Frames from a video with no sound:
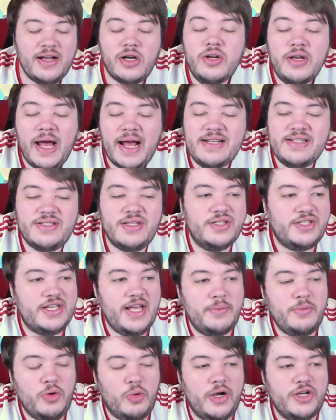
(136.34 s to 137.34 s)
could ask the
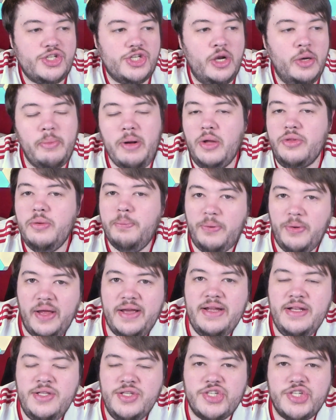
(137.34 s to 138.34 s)
same question about the
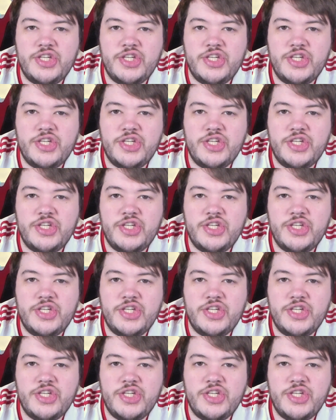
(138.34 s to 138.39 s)
playing